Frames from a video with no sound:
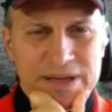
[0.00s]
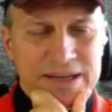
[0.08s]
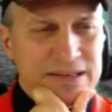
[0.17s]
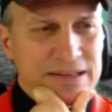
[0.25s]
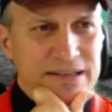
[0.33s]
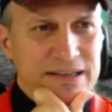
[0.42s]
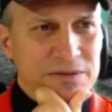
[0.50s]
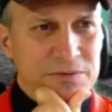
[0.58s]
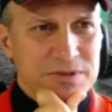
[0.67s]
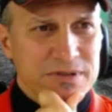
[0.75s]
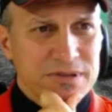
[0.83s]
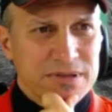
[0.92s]
Back in the day, I
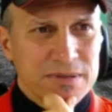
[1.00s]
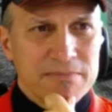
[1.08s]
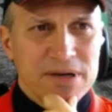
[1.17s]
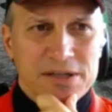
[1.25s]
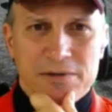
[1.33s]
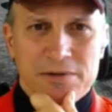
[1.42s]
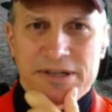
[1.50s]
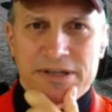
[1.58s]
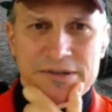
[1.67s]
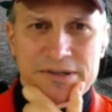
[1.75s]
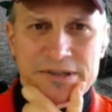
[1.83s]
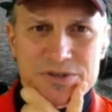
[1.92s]
was a, a,
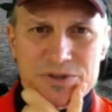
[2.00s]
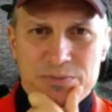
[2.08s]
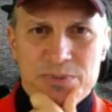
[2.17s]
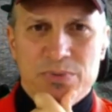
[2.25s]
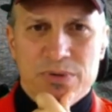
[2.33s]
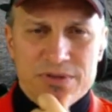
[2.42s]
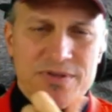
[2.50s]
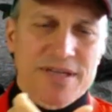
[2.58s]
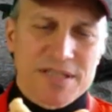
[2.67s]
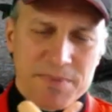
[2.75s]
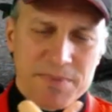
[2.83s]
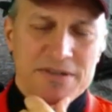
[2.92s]
moderator on ScubaBoard, so I
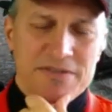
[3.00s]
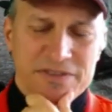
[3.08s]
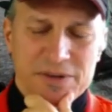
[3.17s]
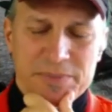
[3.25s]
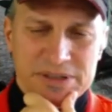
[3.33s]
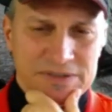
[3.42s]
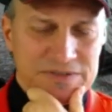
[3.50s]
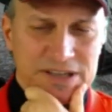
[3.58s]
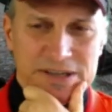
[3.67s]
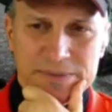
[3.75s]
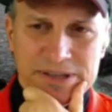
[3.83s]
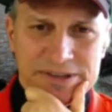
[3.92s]
spent a fair bit of
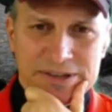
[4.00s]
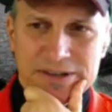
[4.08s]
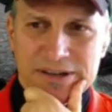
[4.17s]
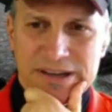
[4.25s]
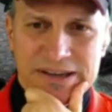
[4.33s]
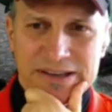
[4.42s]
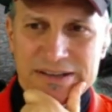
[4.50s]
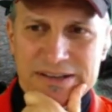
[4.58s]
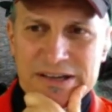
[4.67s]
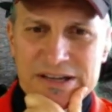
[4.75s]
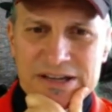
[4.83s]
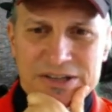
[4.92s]
time on there. And
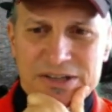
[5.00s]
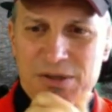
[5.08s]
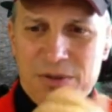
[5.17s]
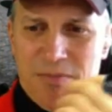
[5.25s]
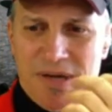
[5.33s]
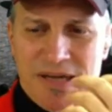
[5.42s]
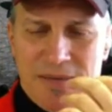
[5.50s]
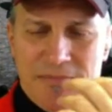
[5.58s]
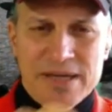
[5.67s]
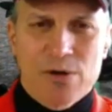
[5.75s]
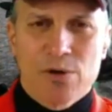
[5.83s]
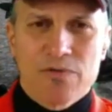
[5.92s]
you know, my
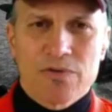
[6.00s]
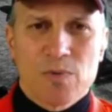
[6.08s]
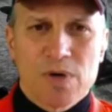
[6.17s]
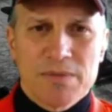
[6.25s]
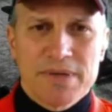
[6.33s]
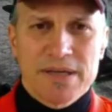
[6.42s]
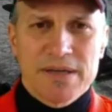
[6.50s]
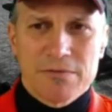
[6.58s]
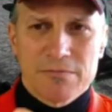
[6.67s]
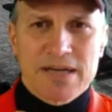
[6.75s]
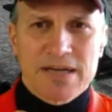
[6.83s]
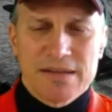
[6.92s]
my overwhelming
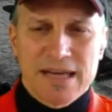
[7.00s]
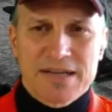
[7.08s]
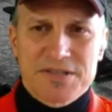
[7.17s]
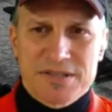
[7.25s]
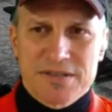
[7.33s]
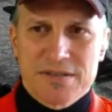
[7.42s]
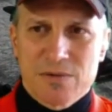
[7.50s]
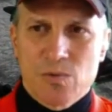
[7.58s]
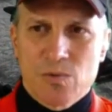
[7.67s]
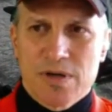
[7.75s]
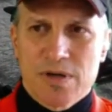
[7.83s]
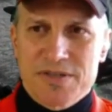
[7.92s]
recollection
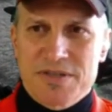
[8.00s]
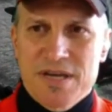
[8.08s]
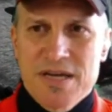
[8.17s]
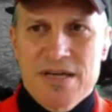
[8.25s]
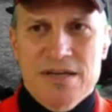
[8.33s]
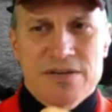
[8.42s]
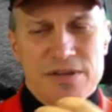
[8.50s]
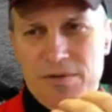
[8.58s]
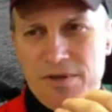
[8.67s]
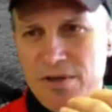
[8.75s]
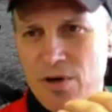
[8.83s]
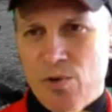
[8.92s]
was there
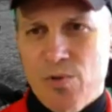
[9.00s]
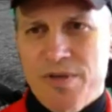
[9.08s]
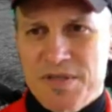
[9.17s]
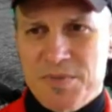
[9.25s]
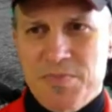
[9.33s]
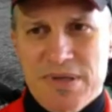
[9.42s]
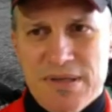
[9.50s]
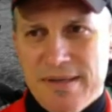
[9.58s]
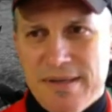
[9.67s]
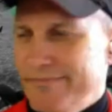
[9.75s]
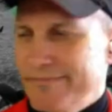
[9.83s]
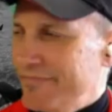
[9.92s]
would always
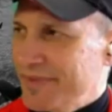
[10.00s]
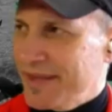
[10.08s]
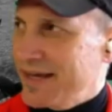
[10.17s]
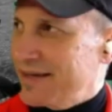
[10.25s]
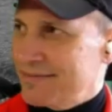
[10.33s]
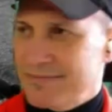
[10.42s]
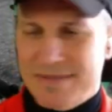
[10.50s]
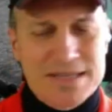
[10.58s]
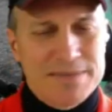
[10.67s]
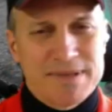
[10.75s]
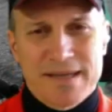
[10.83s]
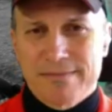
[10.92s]
be like
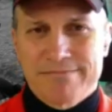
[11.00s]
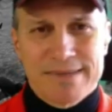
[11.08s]
seemed like